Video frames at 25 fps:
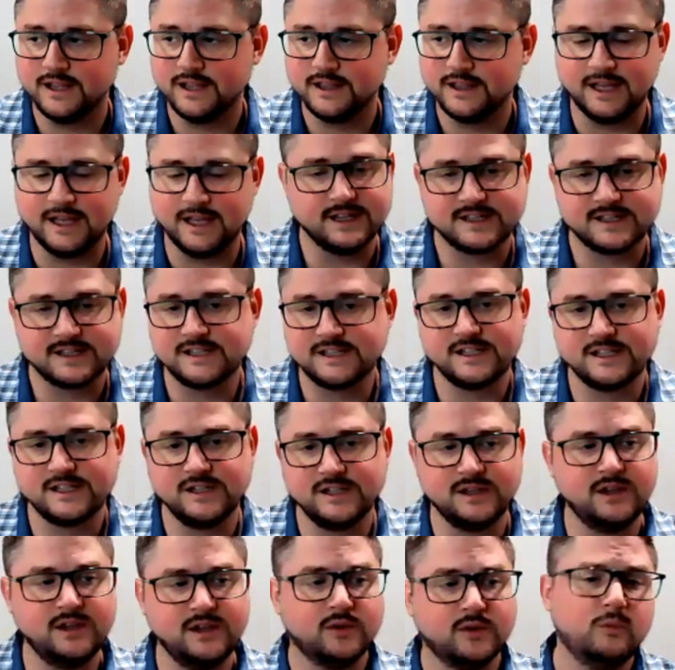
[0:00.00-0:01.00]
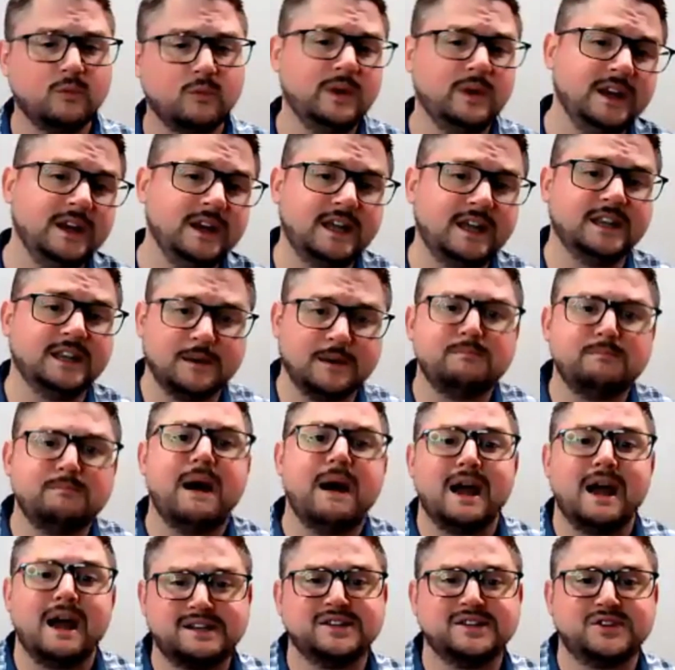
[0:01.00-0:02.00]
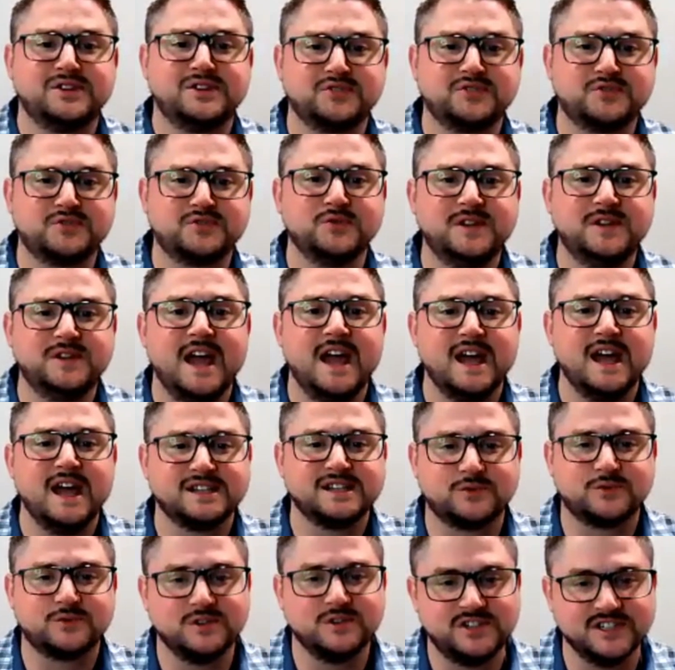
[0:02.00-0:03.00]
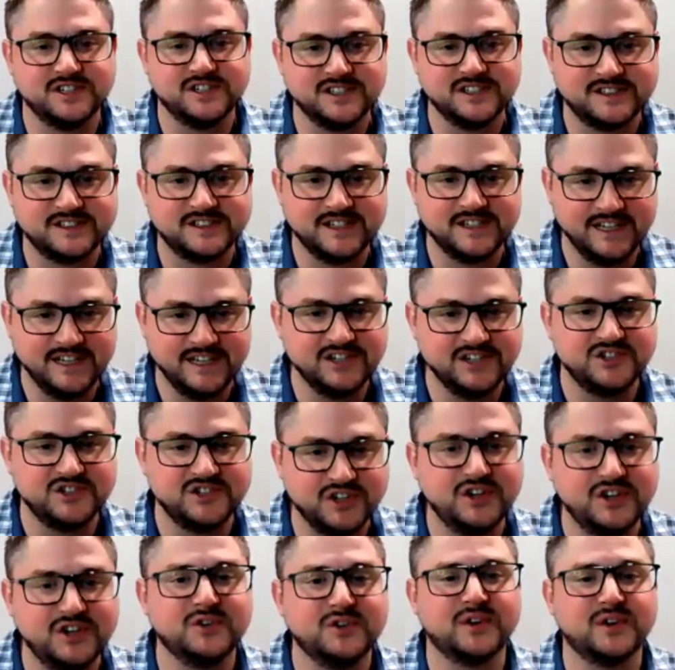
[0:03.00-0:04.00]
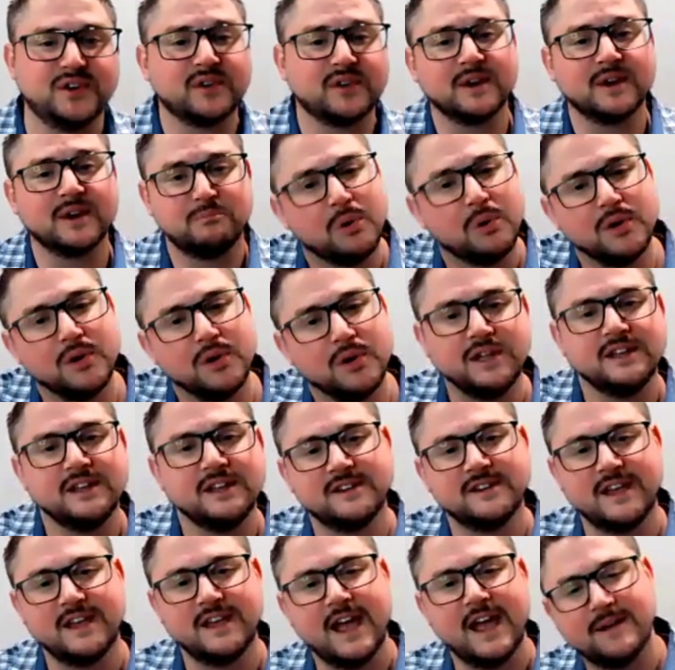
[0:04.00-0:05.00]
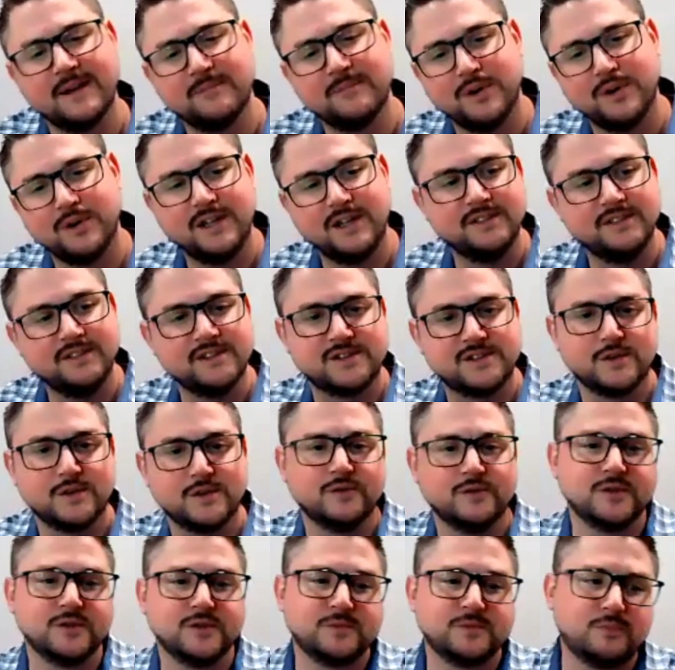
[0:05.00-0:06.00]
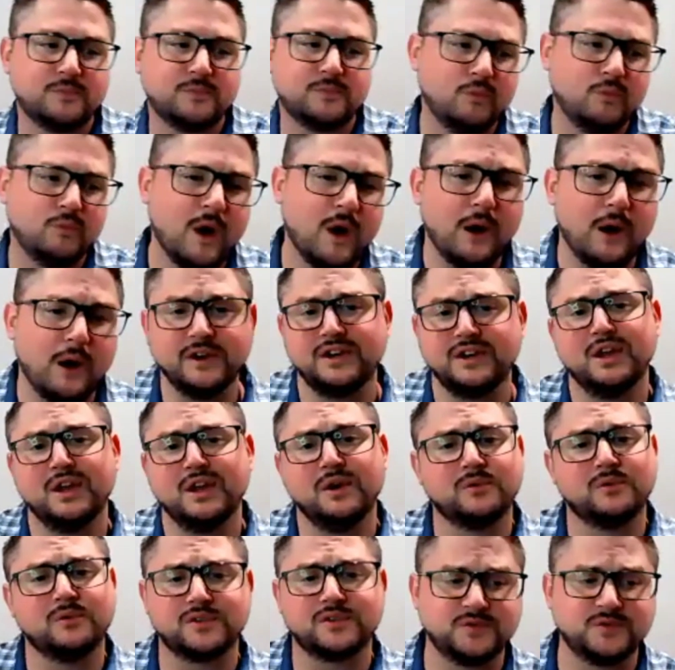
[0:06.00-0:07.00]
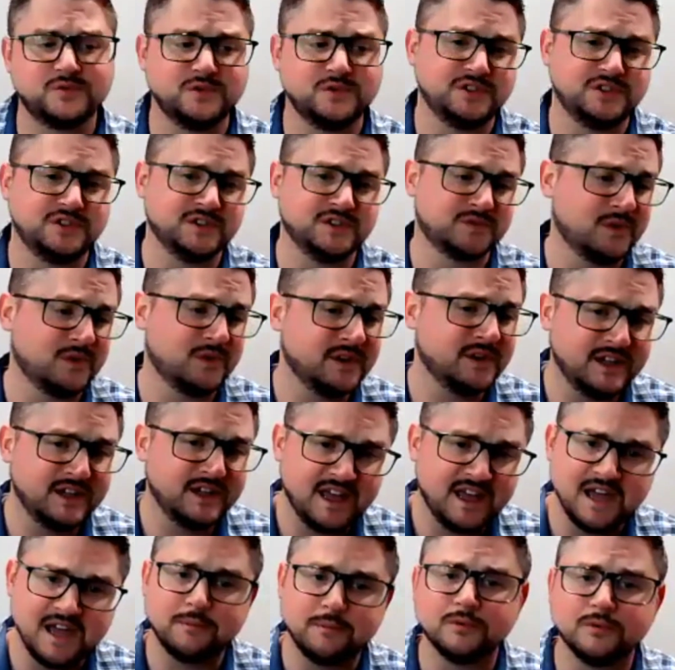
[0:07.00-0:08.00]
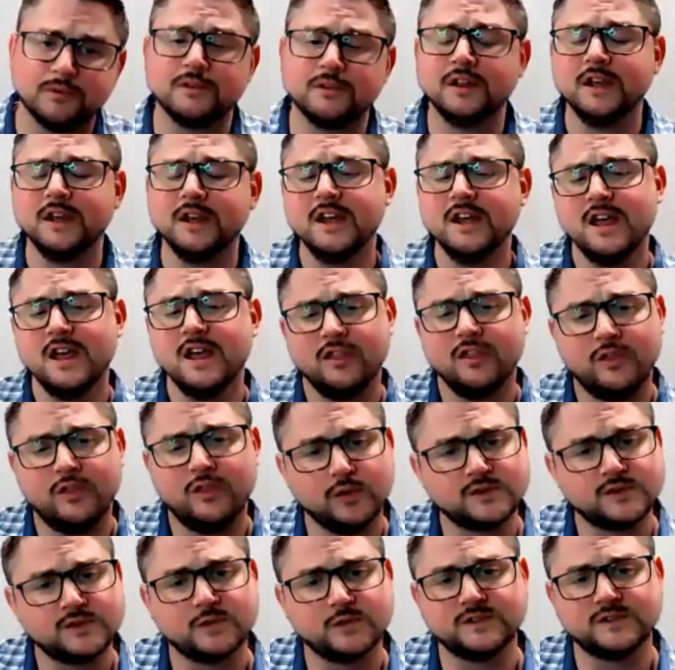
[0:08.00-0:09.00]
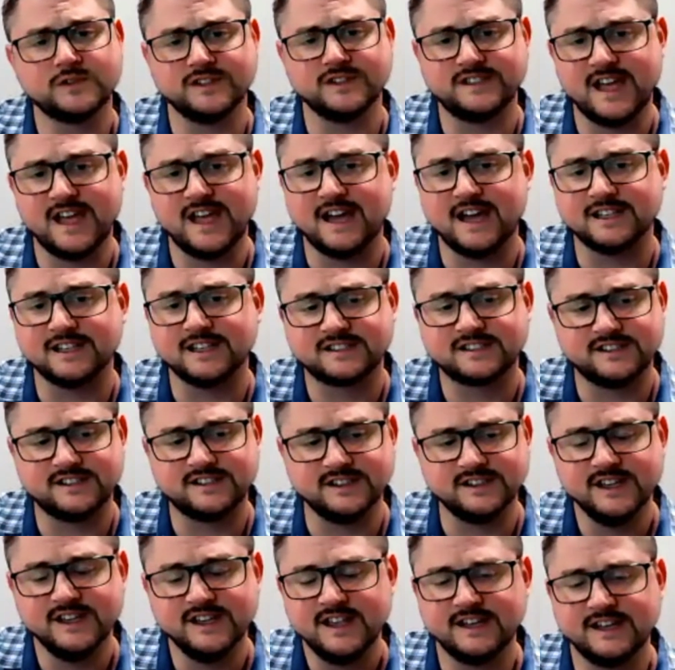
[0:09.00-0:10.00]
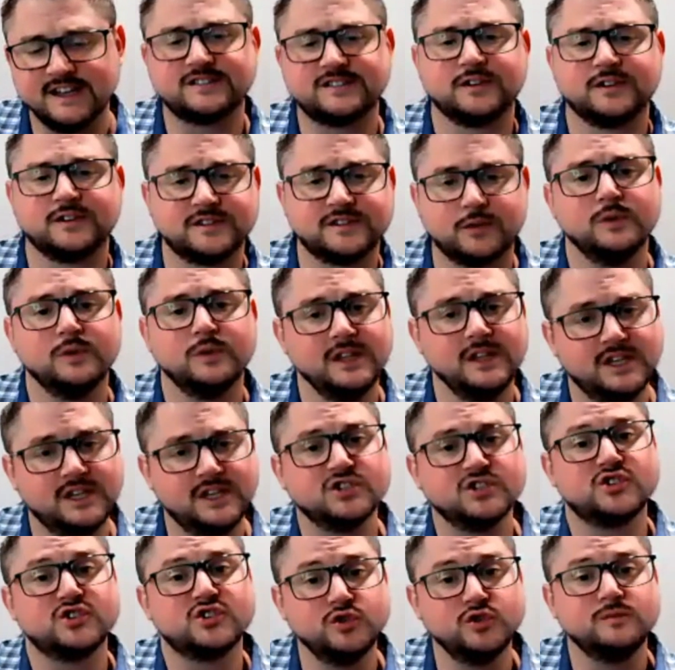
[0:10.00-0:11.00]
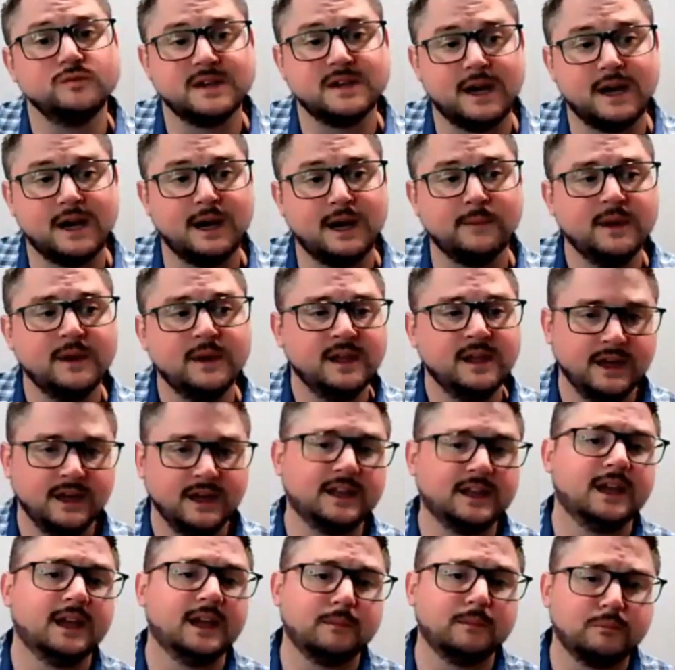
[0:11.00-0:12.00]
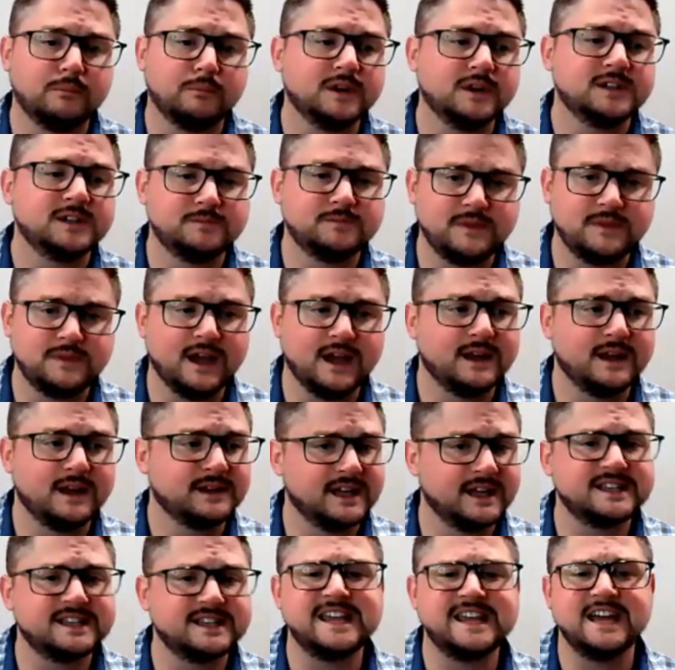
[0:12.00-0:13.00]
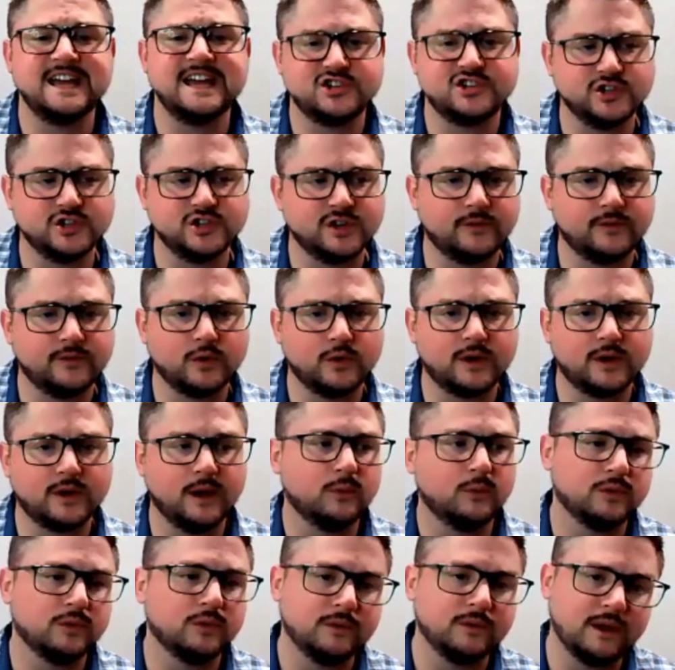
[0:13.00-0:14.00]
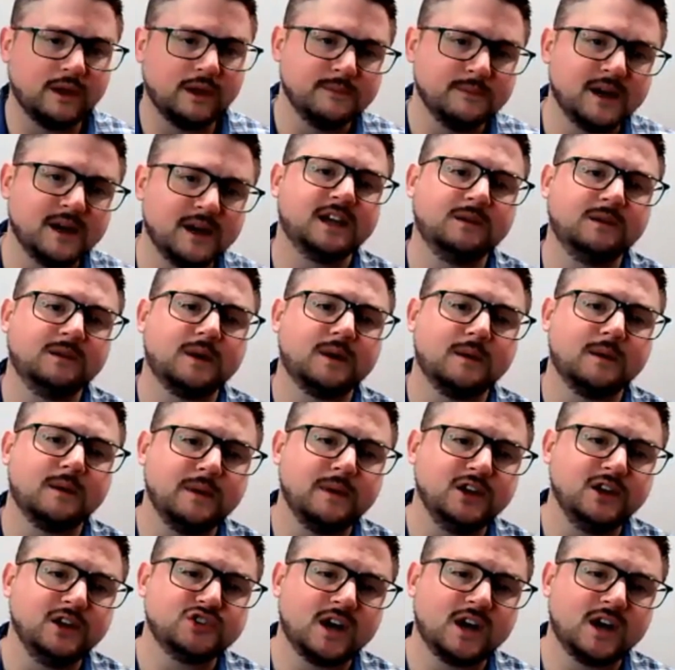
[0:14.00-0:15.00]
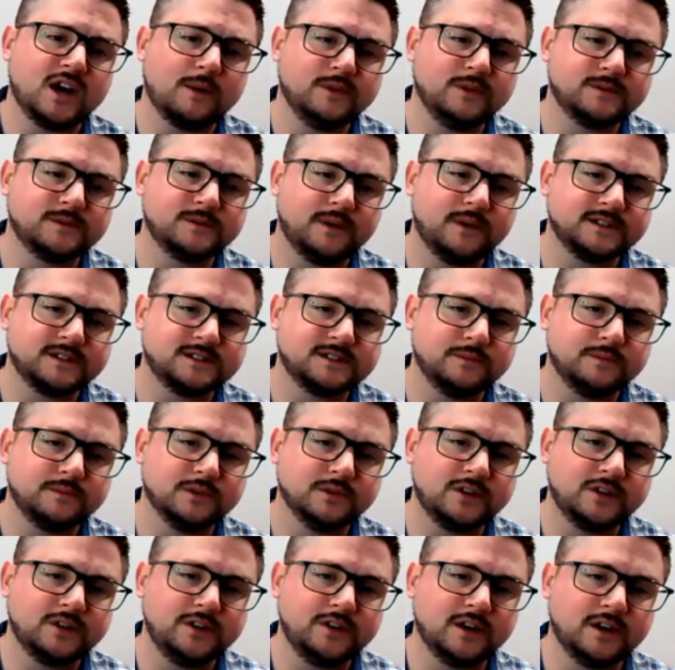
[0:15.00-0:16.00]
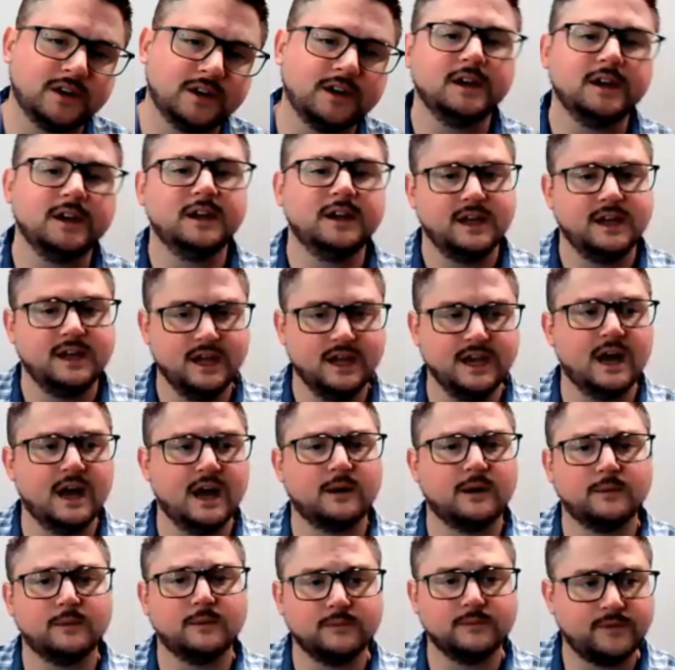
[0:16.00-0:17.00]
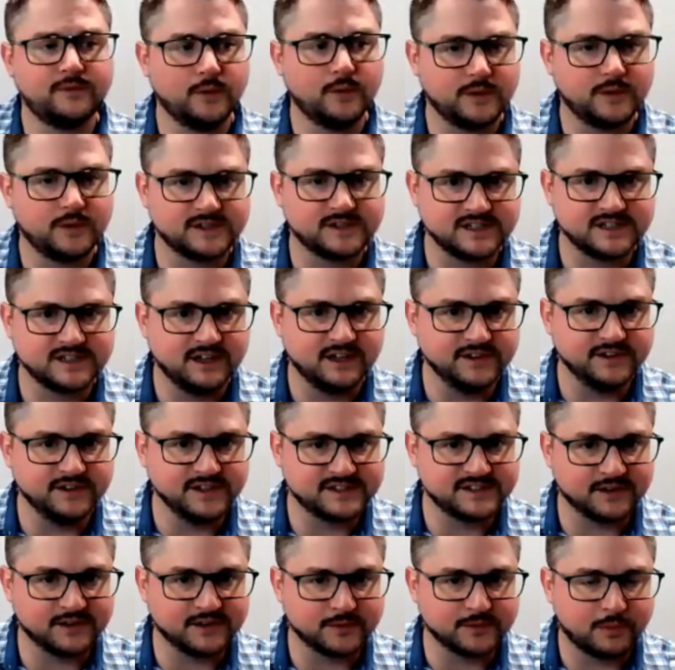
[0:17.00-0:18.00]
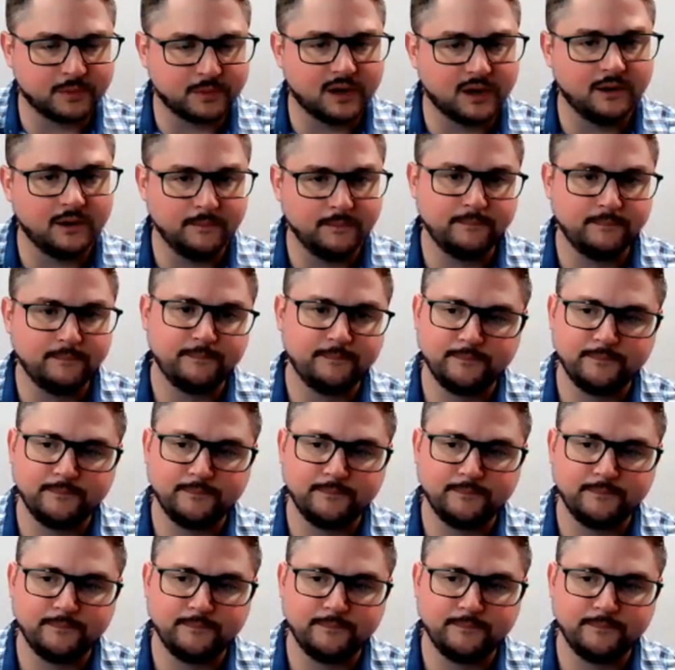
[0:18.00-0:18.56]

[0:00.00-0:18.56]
that's, we need to get them back to their true task, which is engineering, right? Putting in the servers, routing network switches, running cable, those sorts of tasks. And that starts to really consume time. And again, brings that tension of, okay, well, I'm not getting my main job responsibility done. And now I'm focused on this other part.